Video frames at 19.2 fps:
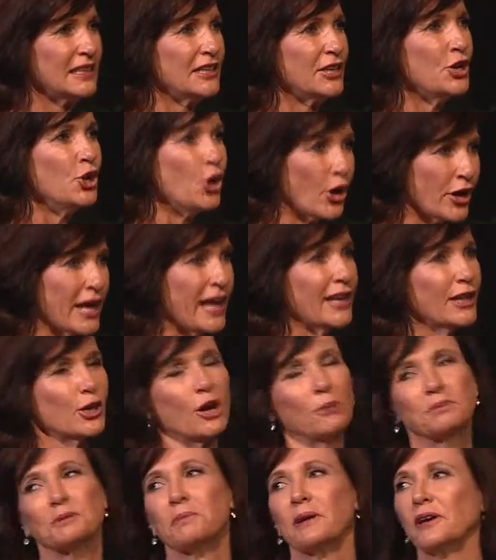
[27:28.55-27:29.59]

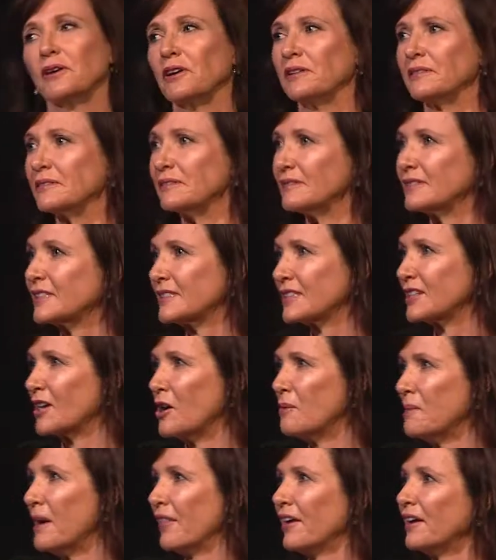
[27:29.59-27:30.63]
non-helicopter parent style
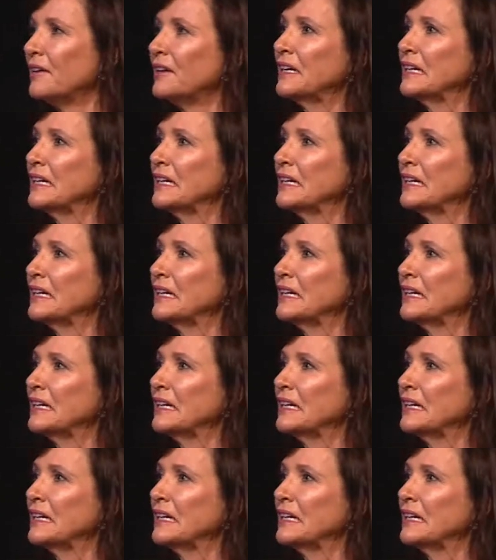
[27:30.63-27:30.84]
mother.